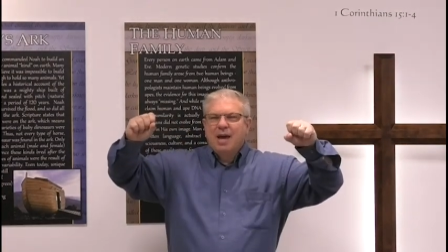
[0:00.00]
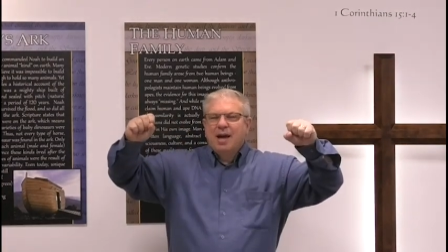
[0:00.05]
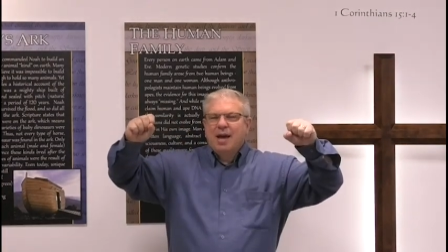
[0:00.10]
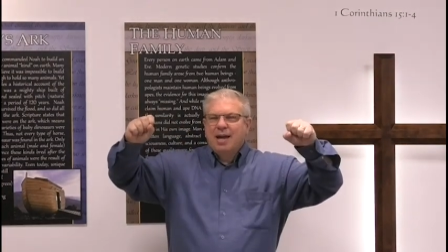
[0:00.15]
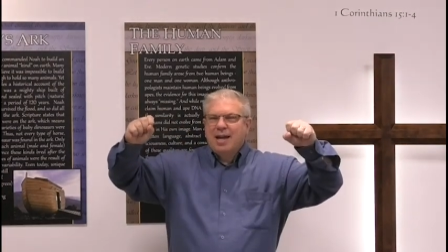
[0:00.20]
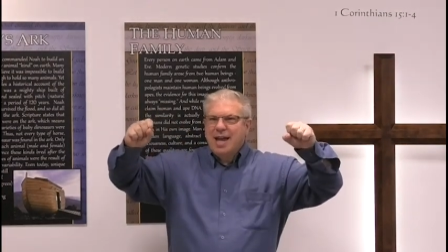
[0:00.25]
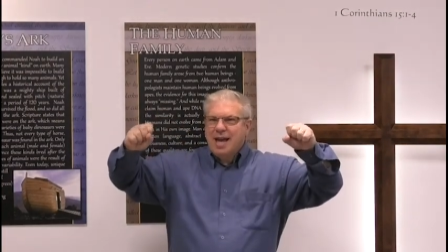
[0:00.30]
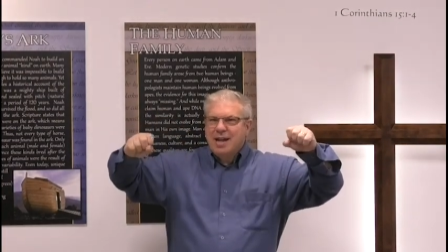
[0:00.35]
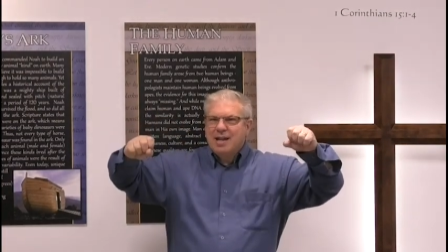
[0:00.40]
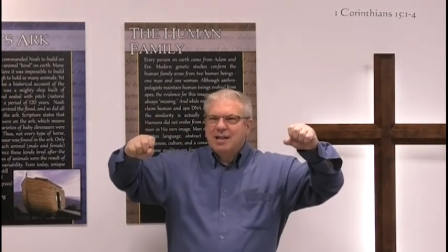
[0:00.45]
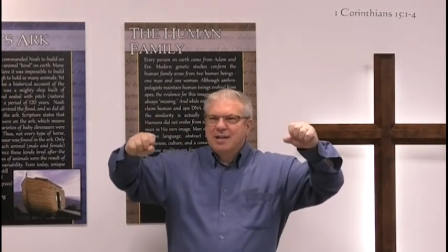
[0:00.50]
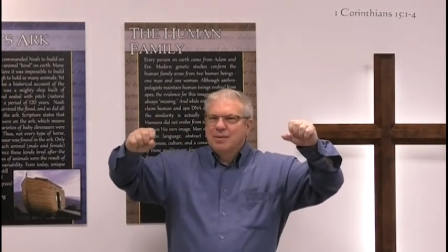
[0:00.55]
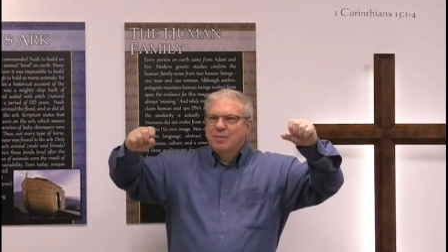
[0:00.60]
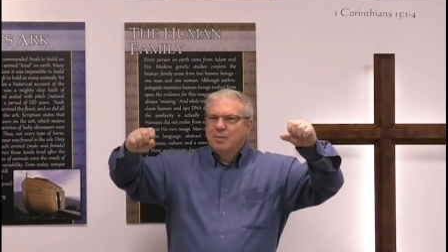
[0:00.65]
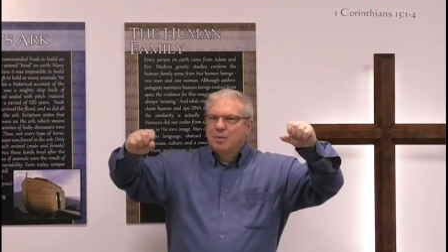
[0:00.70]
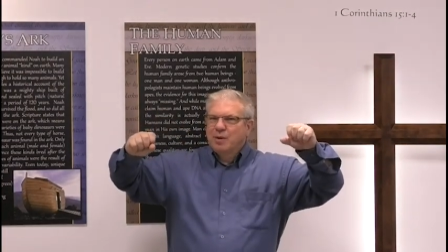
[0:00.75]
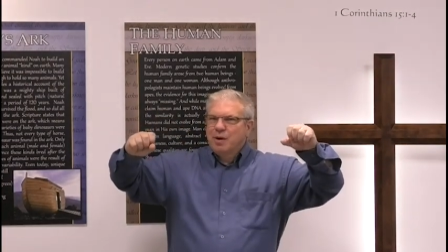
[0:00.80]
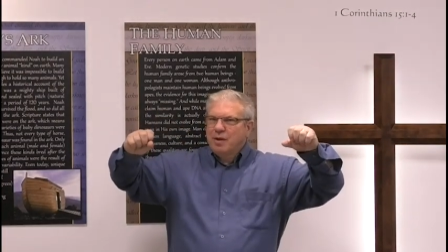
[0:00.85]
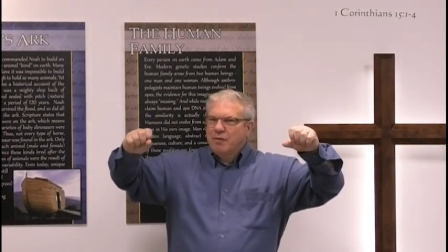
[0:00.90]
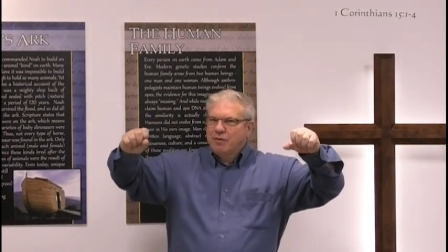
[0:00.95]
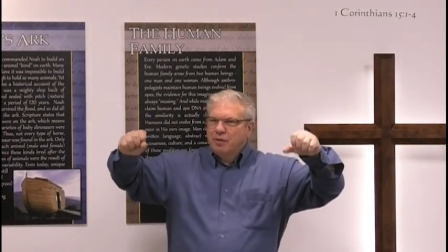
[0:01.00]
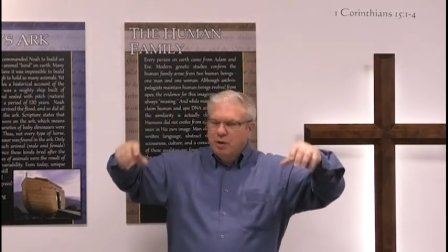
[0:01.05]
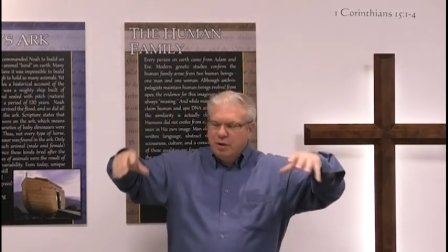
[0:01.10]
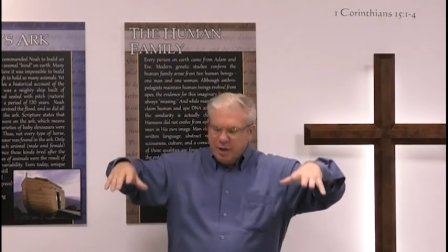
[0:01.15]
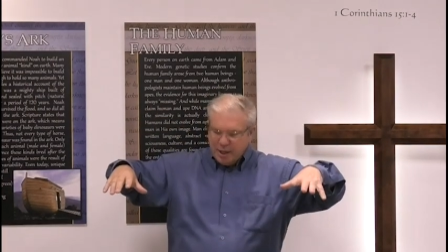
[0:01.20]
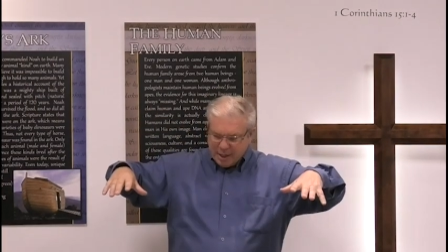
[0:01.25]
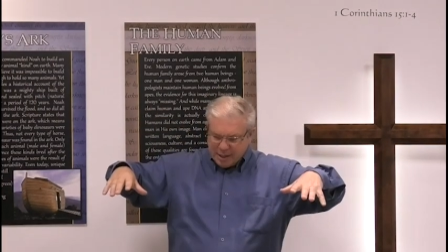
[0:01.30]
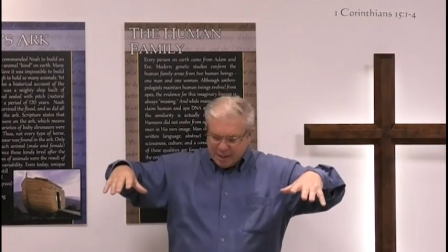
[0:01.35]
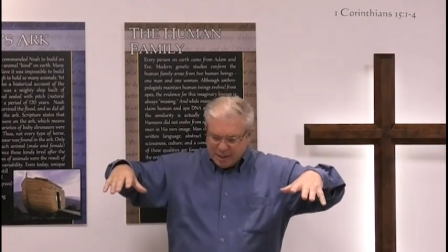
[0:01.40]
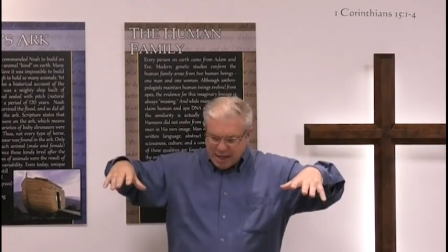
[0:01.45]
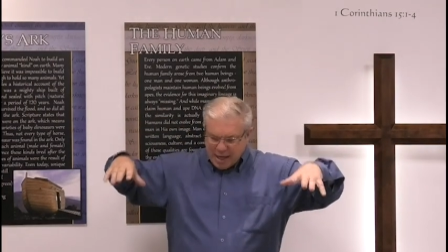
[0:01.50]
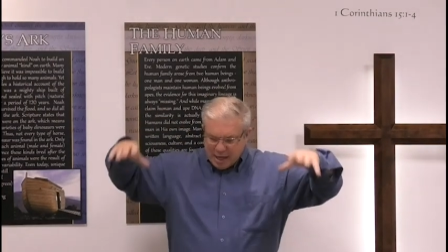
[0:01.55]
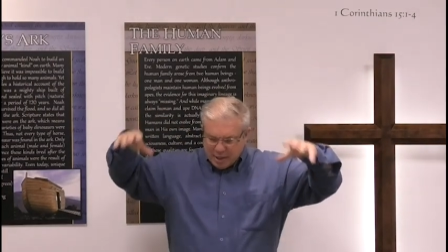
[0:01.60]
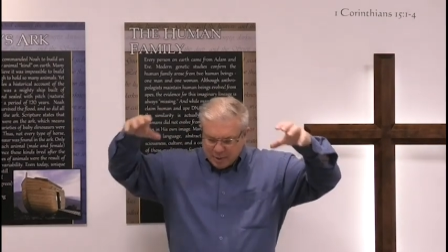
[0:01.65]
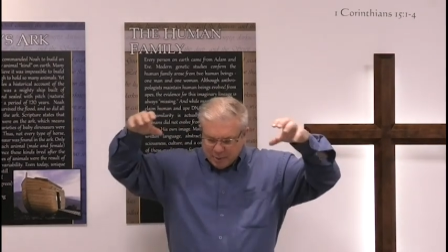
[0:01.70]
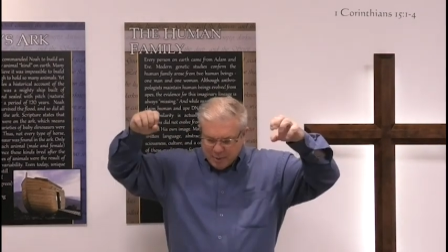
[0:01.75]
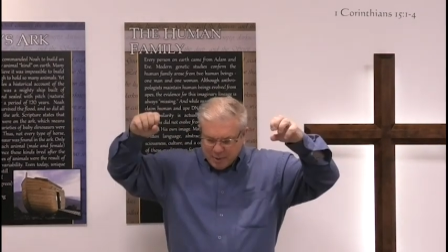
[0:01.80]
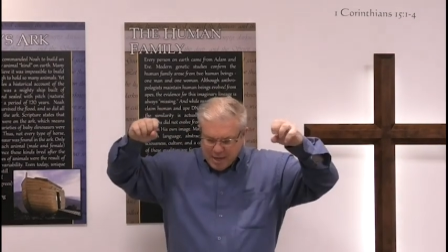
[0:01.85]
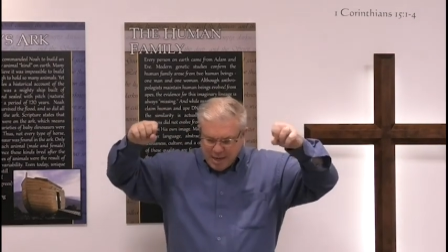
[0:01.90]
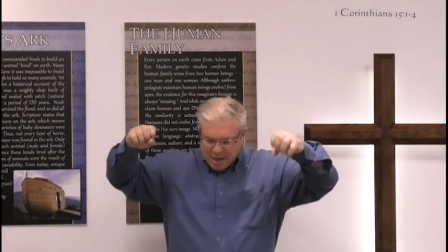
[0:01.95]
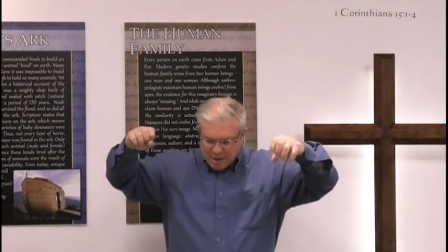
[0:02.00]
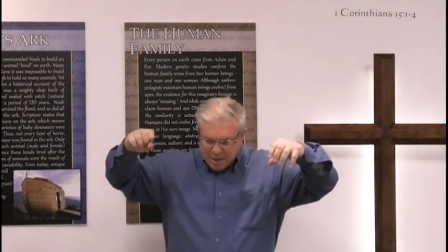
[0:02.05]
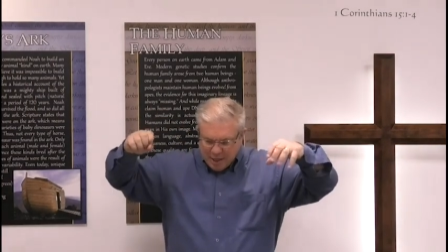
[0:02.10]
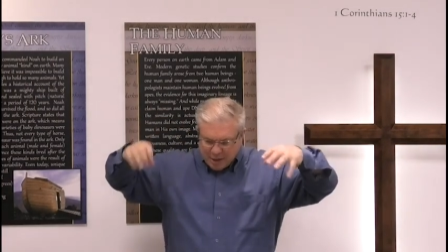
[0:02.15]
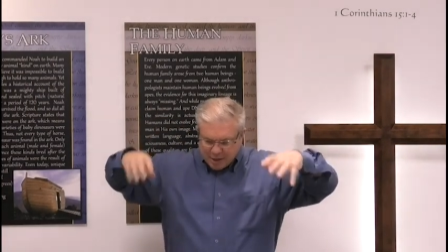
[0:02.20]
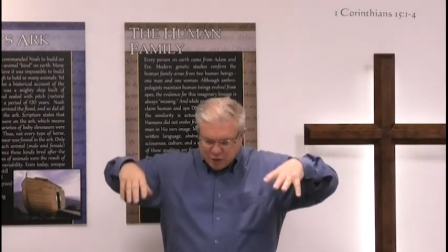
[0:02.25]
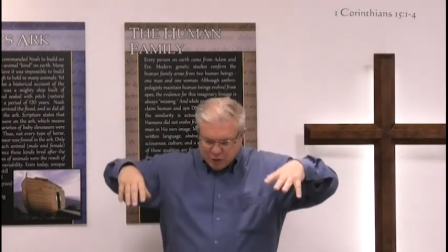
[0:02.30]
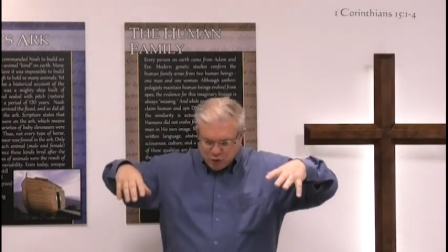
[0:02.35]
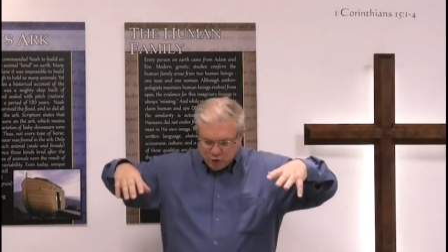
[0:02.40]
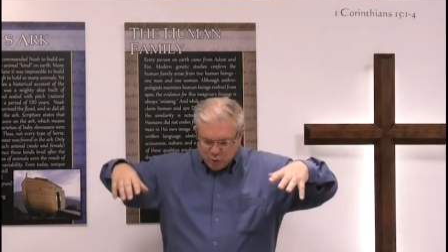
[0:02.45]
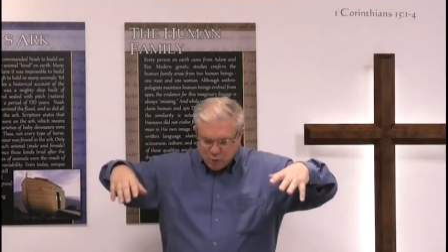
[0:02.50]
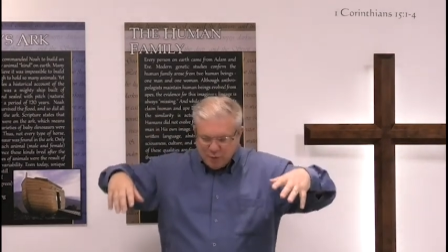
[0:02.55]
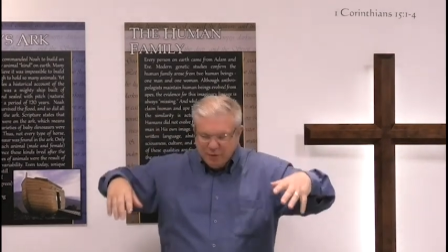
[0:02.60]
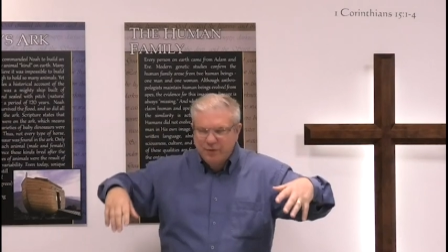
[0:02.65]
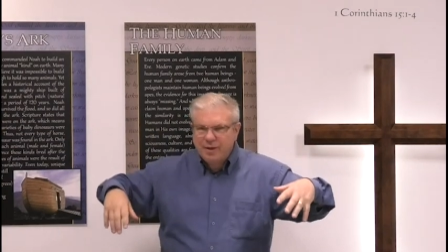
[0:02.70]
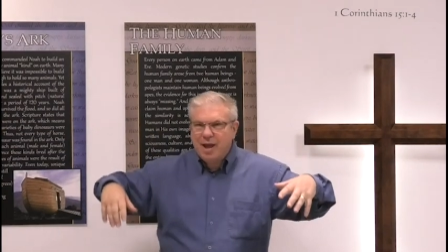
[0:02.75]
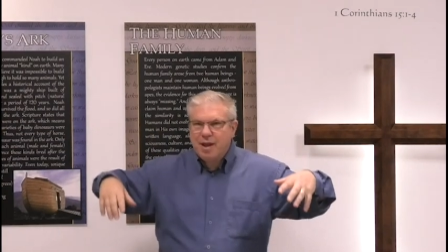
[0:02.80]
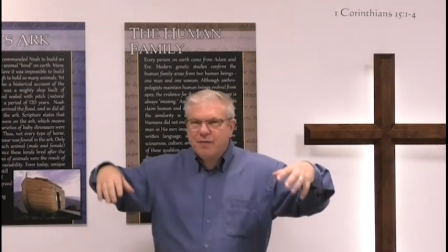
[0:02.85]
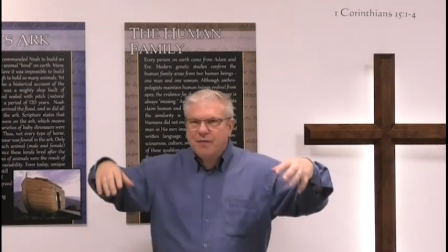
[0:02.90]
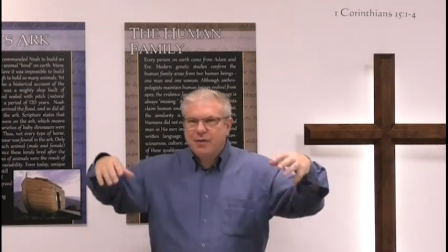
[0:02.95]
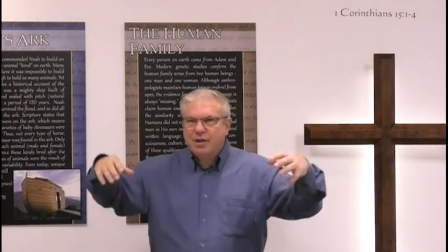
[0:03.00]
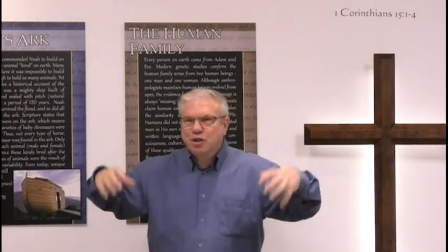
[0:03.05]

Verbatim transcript: Again, we're not floating in clouds, but now you got this tree of life.